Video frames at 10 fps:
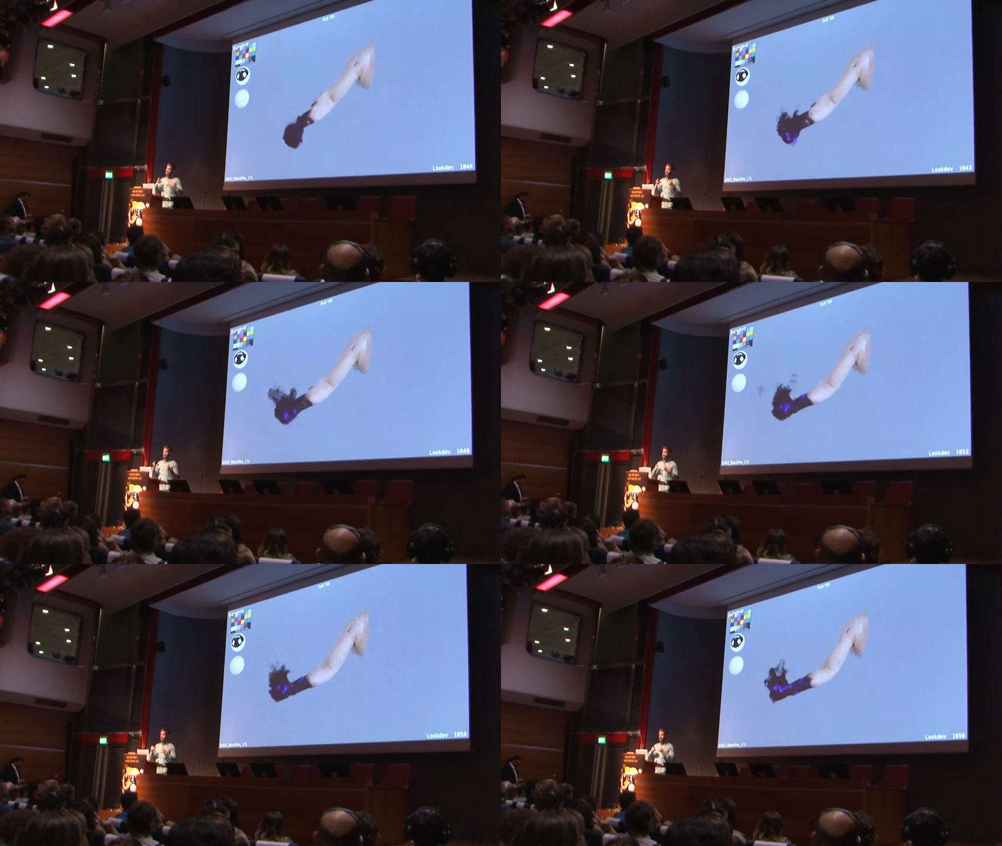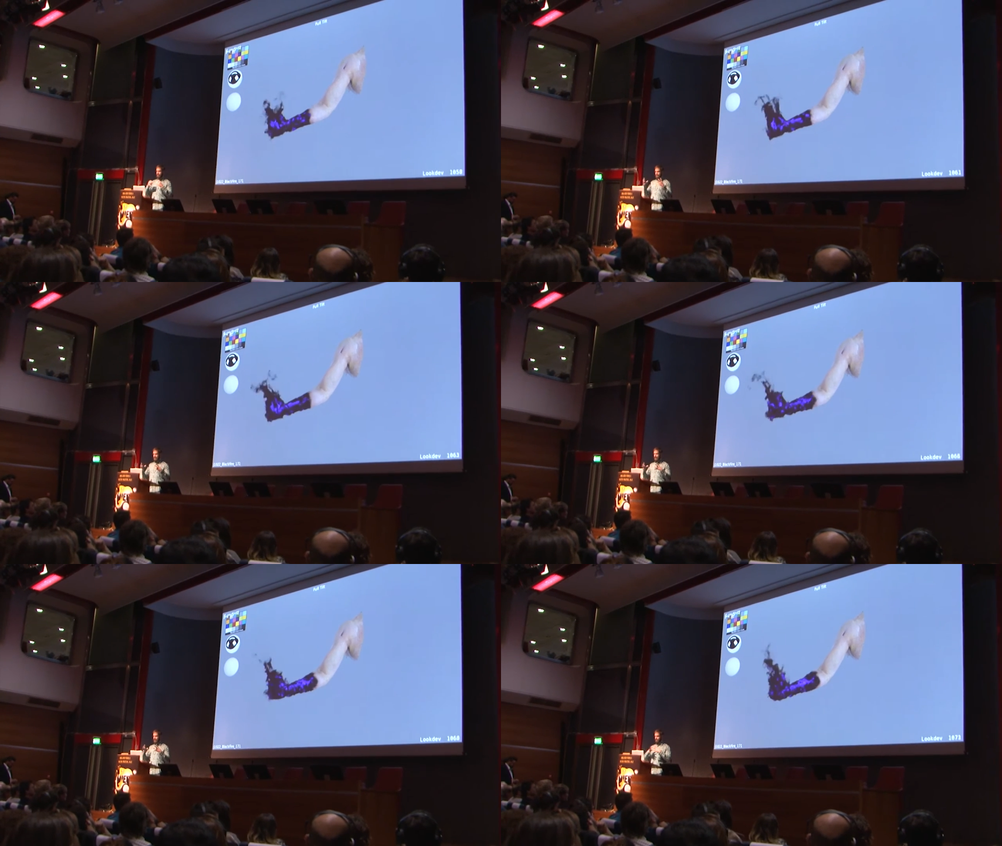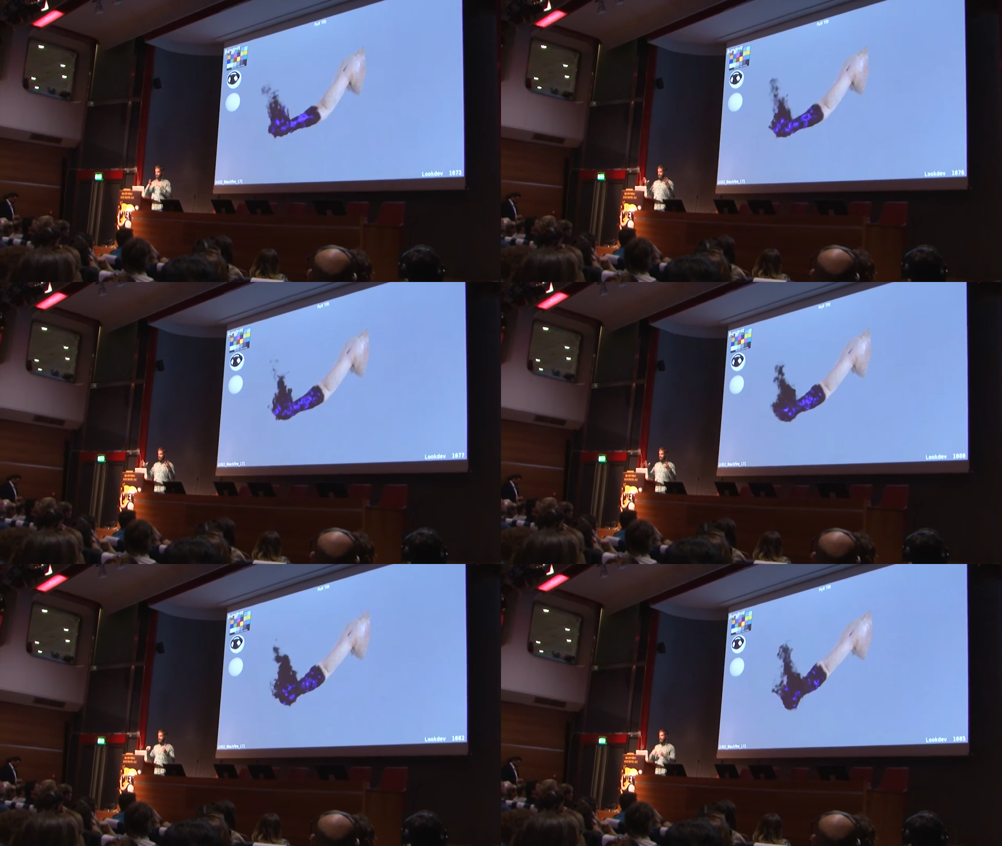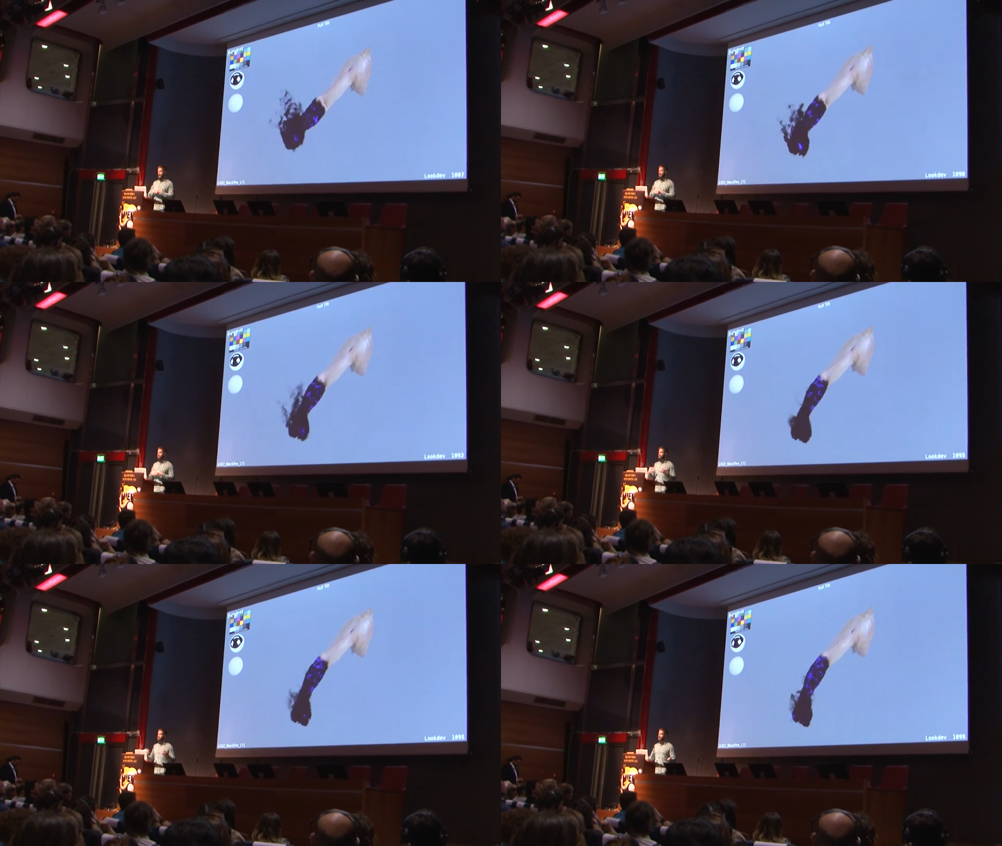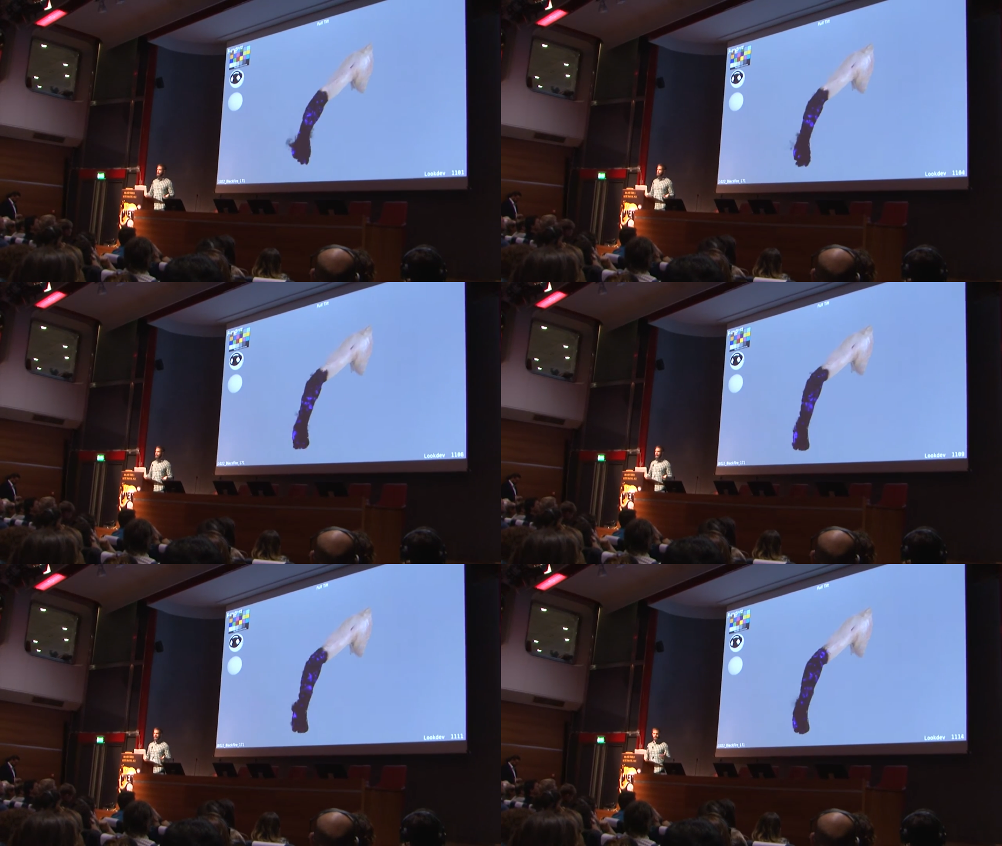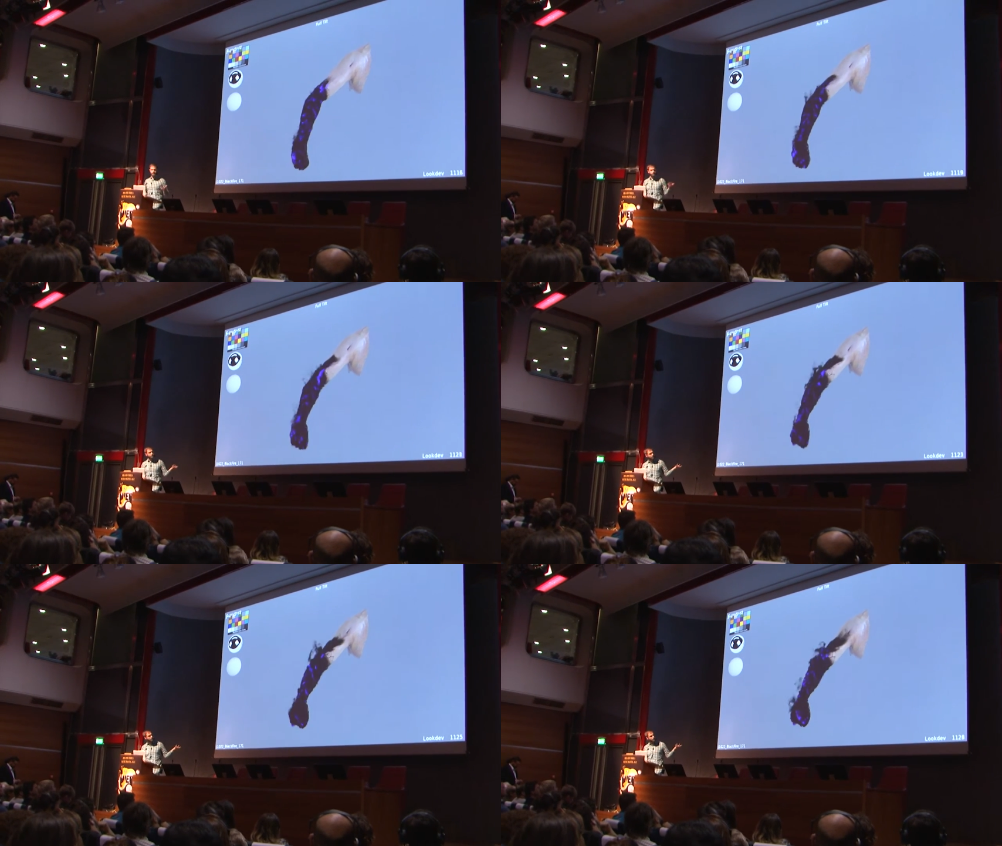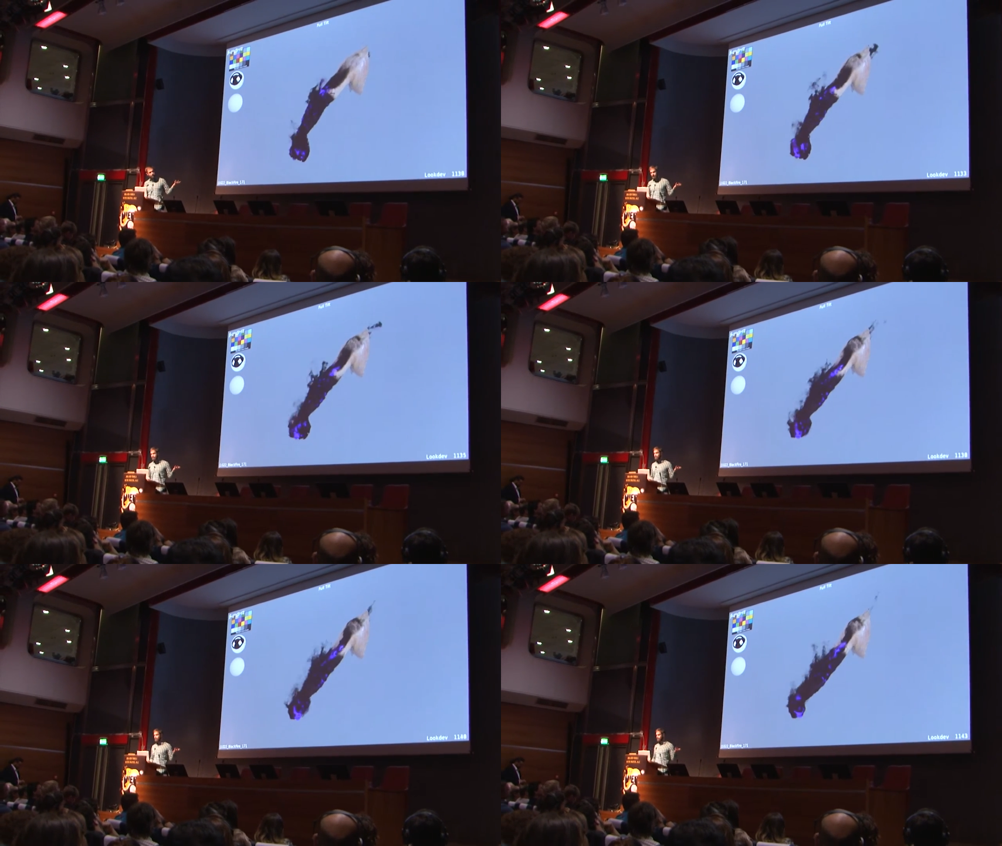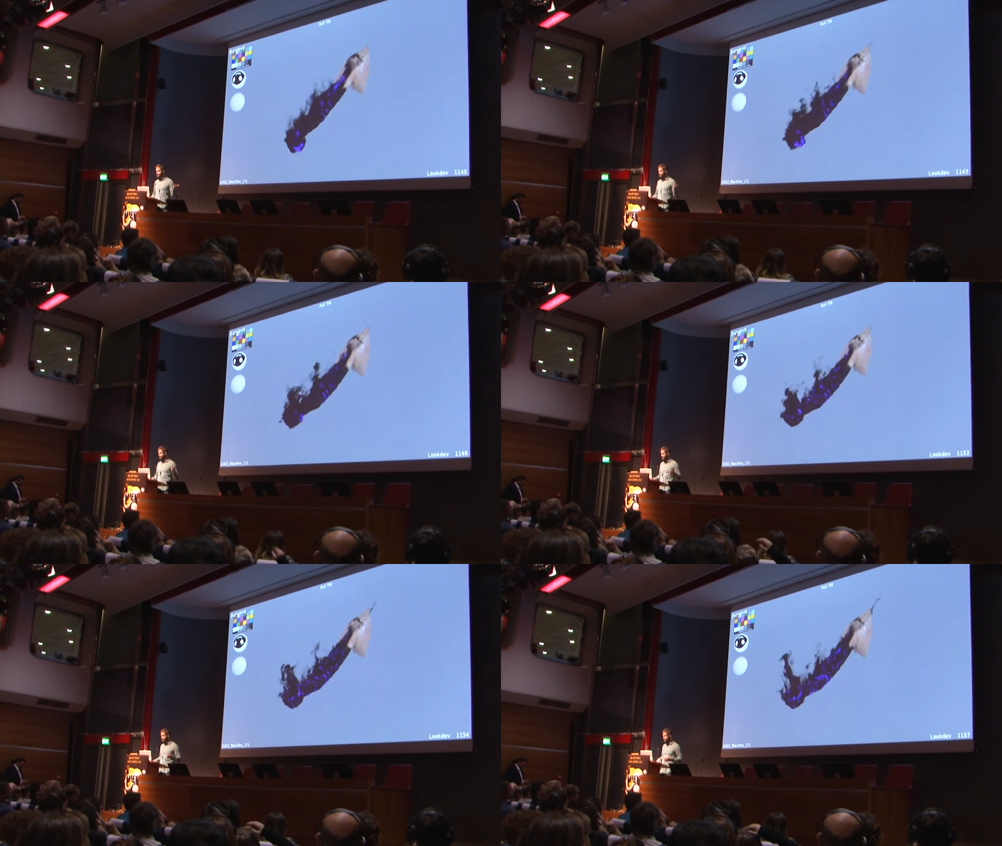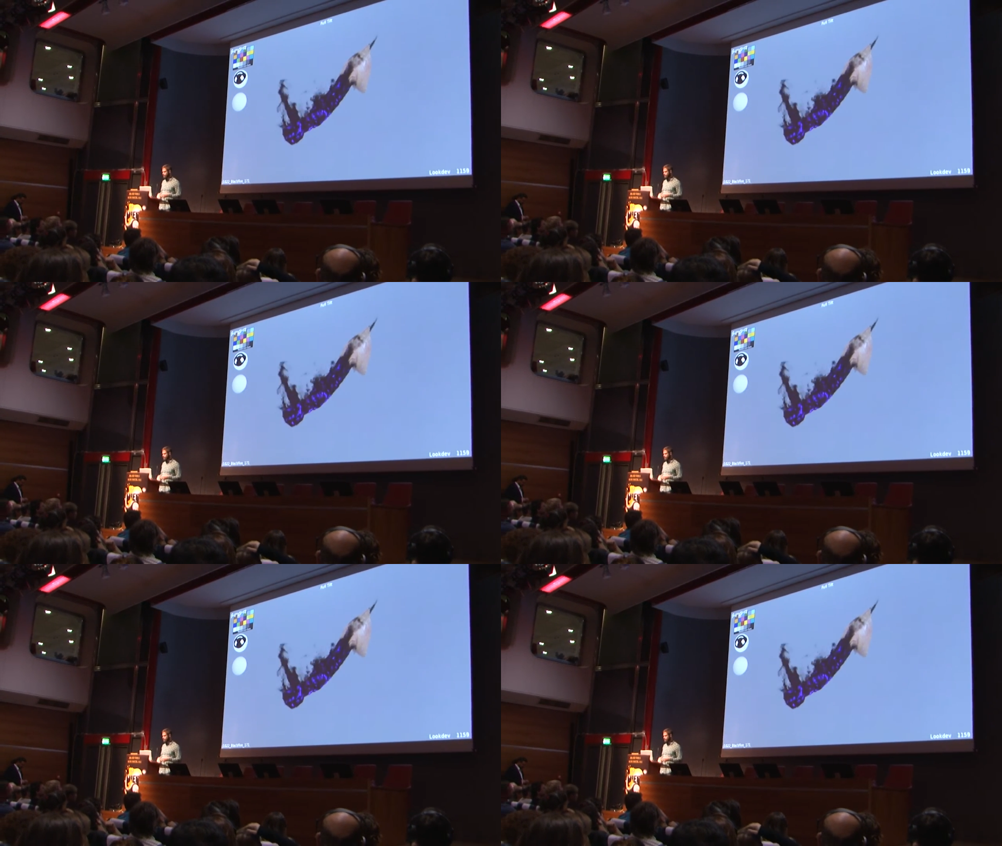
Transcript: No face is visible, so there are no lips to read.